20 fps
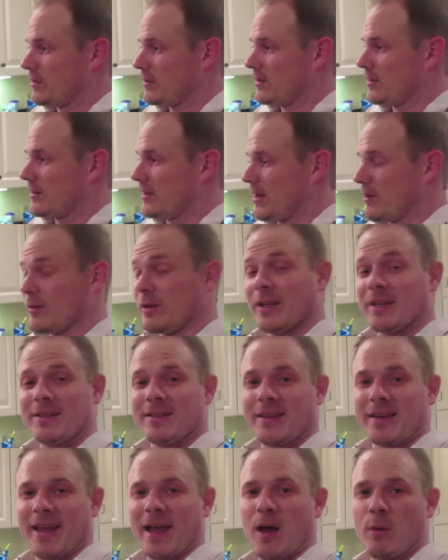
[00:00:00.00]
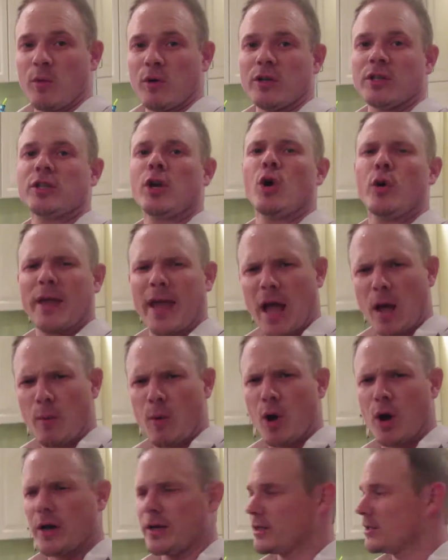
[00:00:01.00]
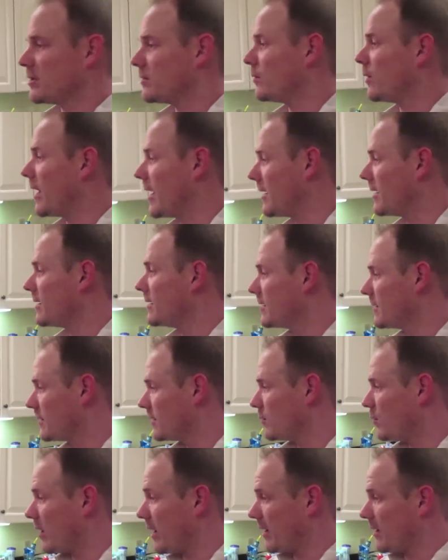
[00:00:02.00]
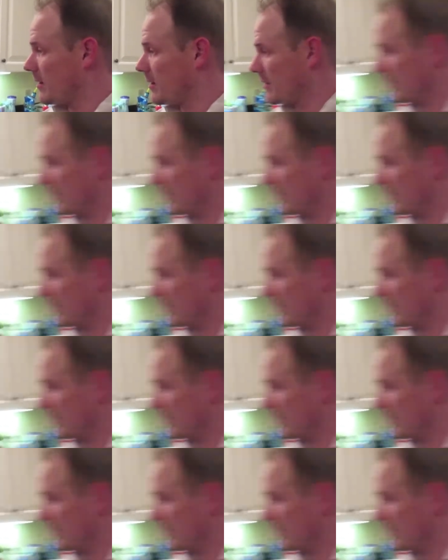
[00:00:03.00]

Daddy, that relate to the Cowboys. Daddy, Cowboys. What? Guess what? What?